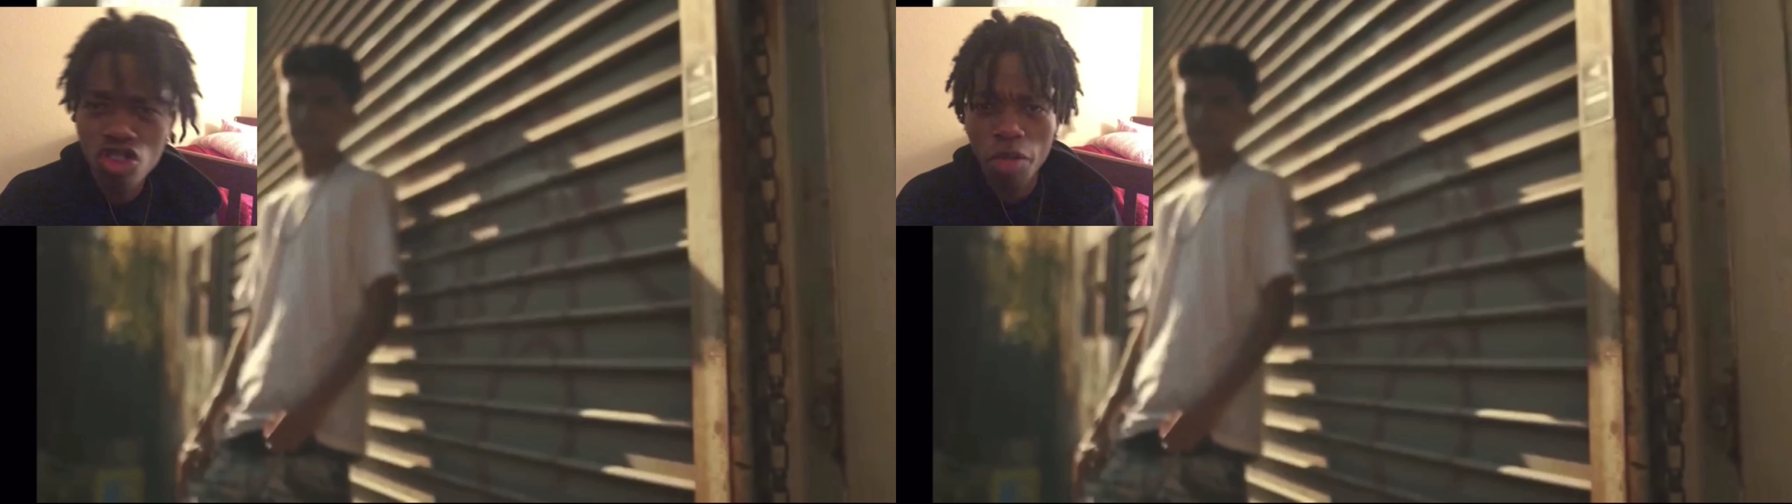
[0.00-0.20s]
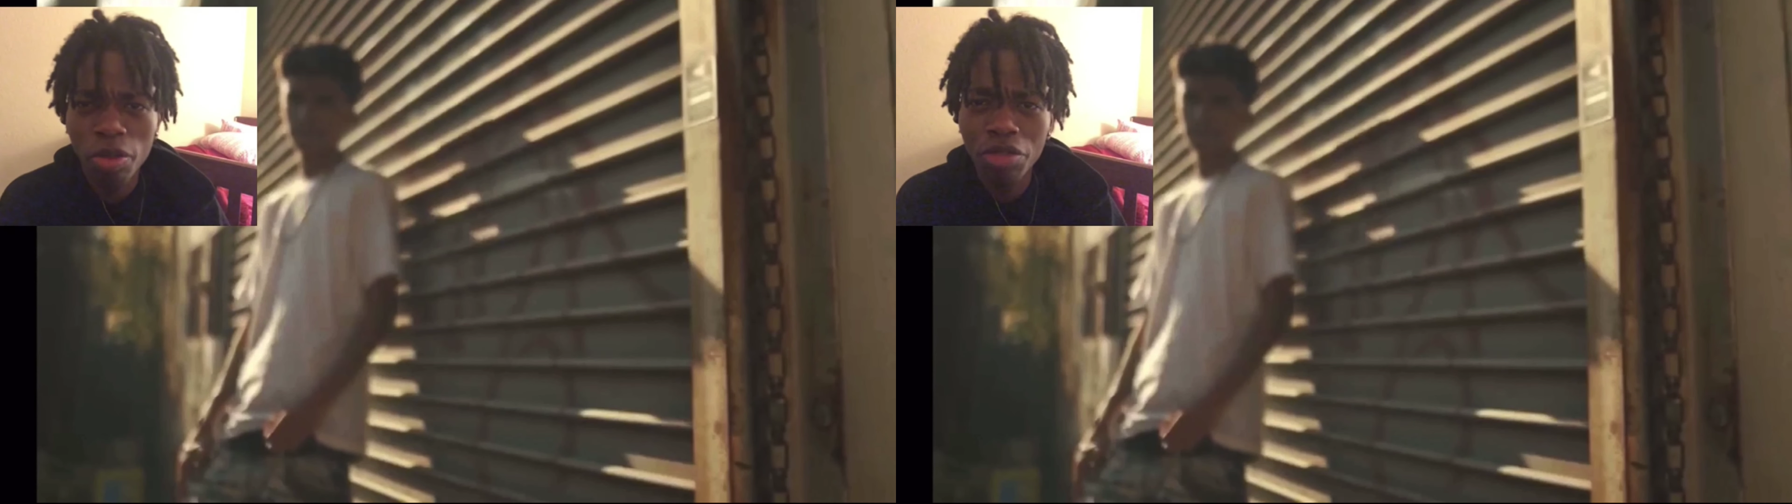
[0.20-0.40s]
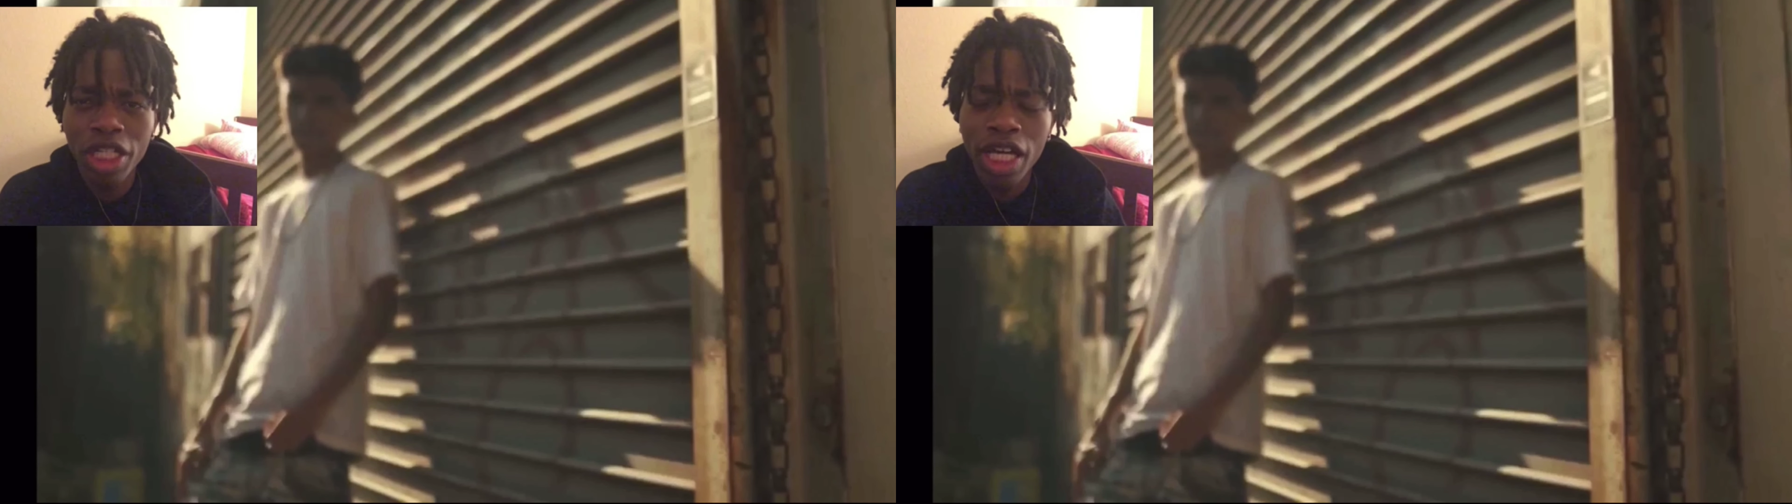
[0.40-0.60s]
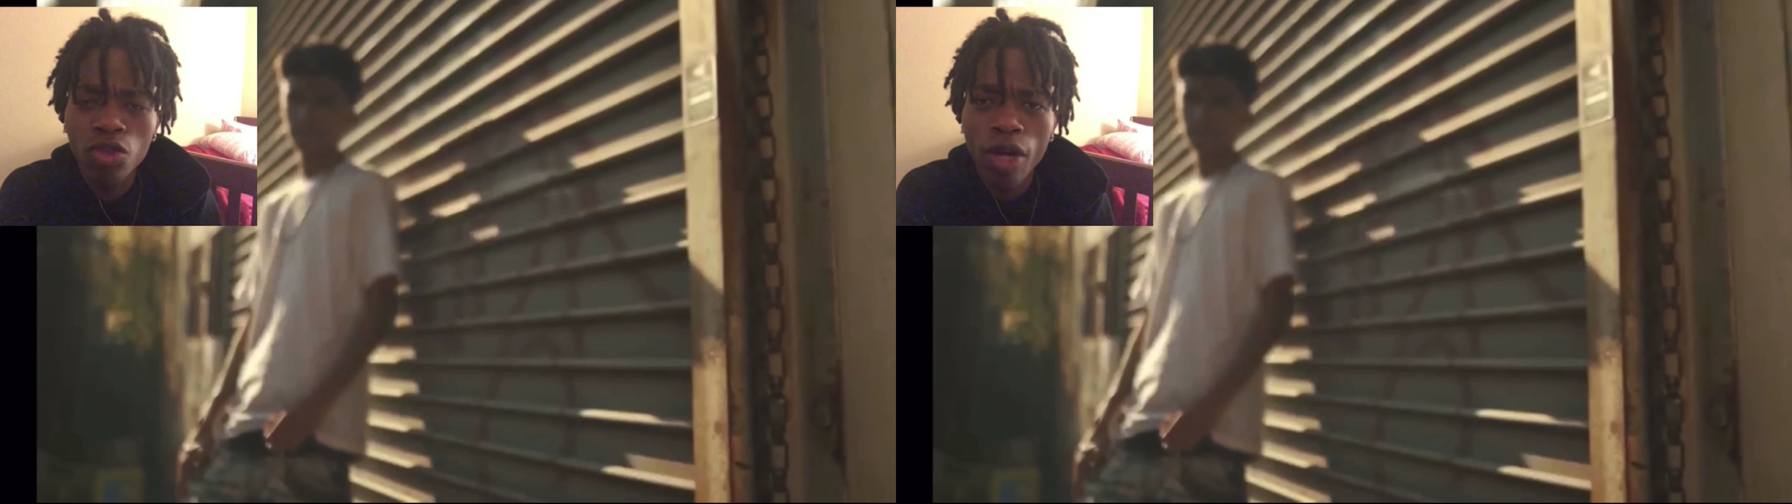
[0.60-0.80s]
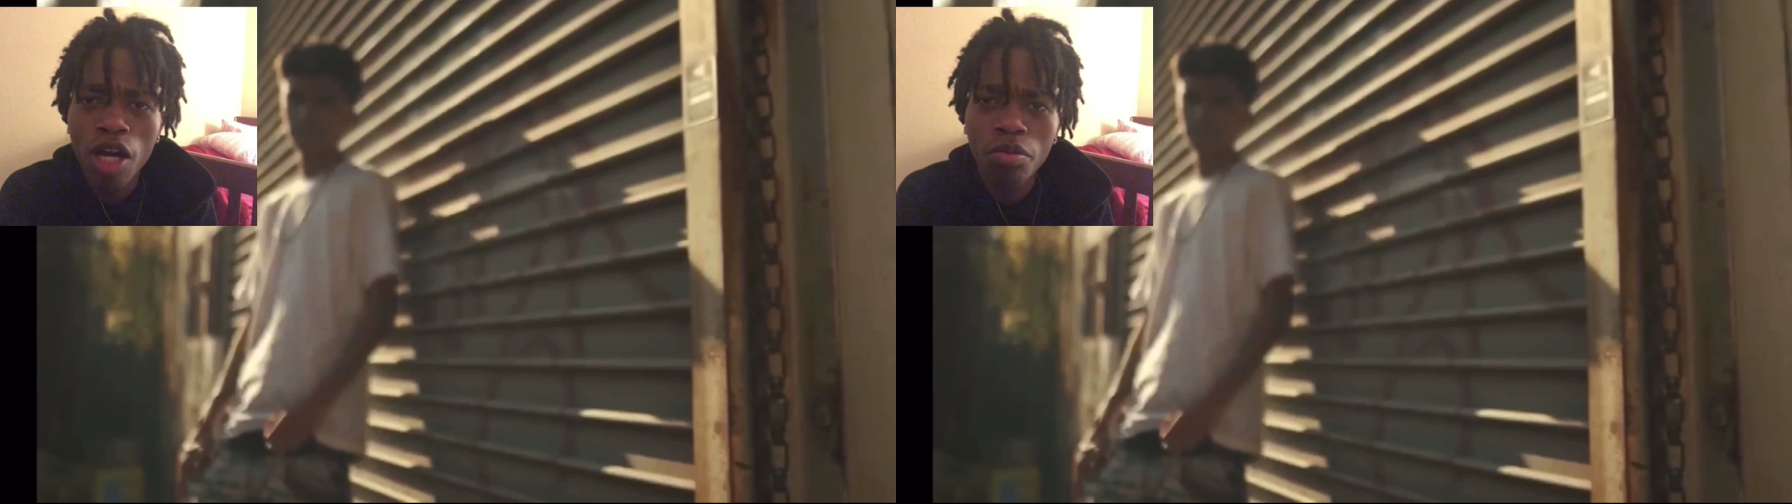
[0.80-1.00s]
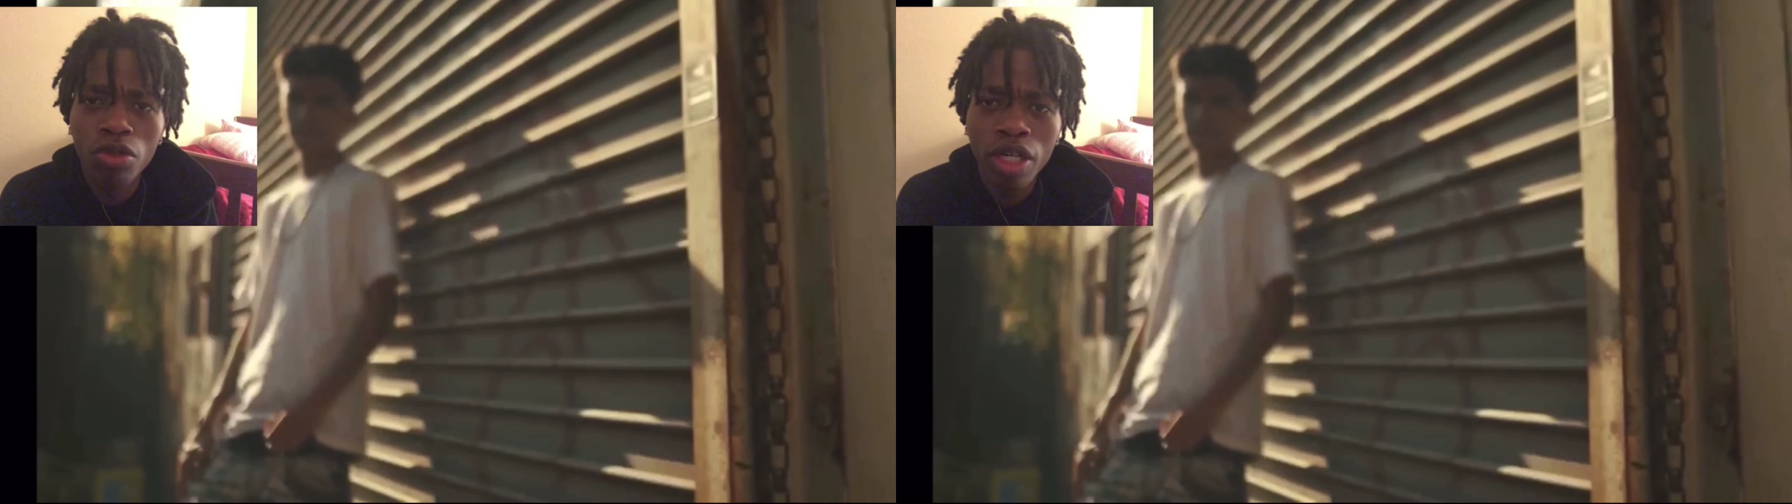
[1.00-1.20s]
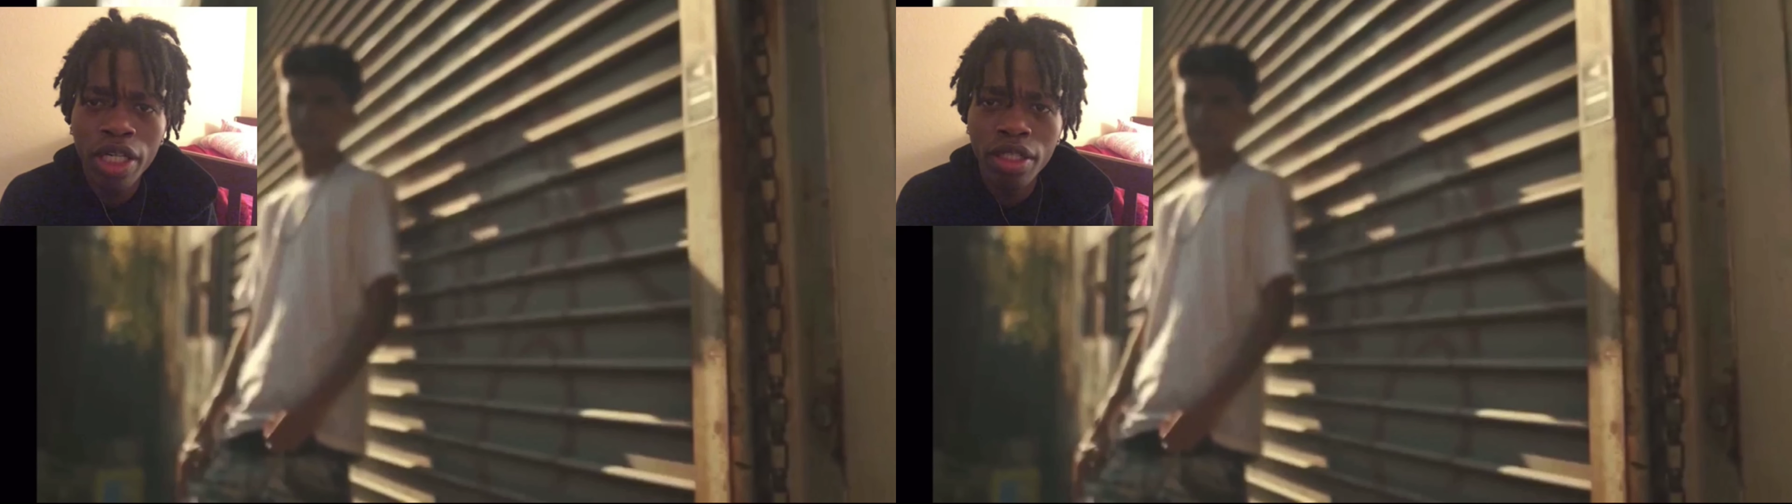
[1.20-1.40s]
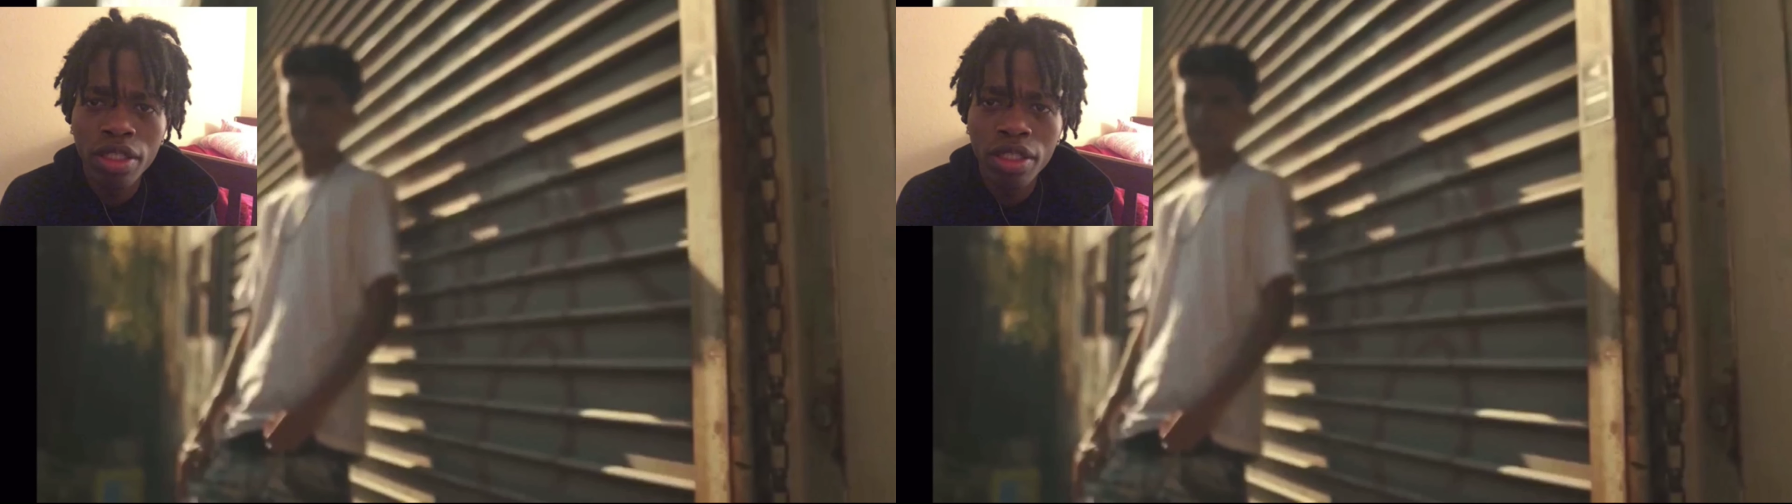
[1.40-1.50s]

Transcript: try to put me in that ground, boy.